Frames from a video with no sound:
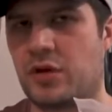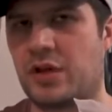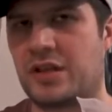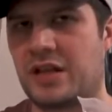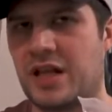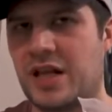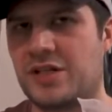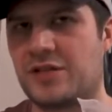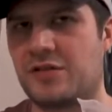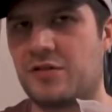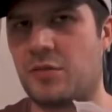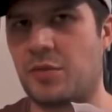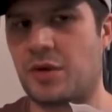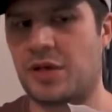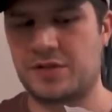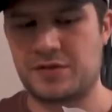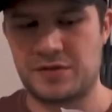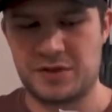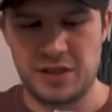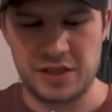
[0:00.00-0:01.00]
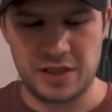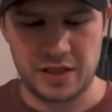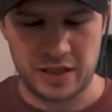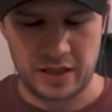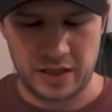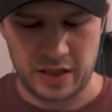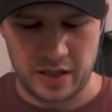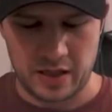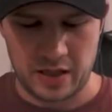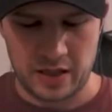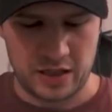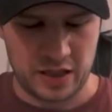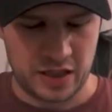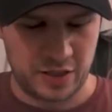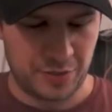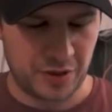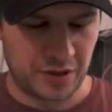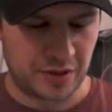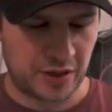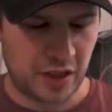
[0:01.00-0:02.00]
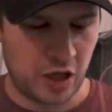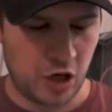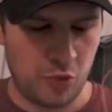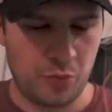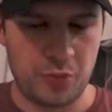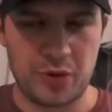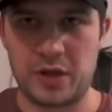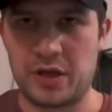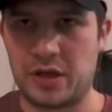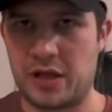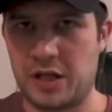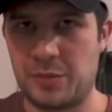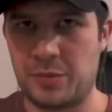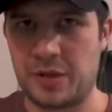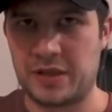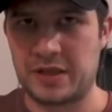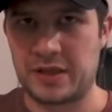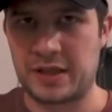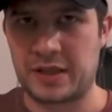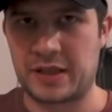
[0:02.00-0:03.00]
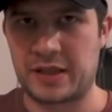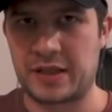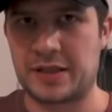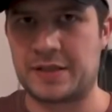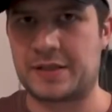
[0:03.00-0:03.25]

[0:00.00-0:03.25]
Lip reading: And those zip ties will last forever as long as you use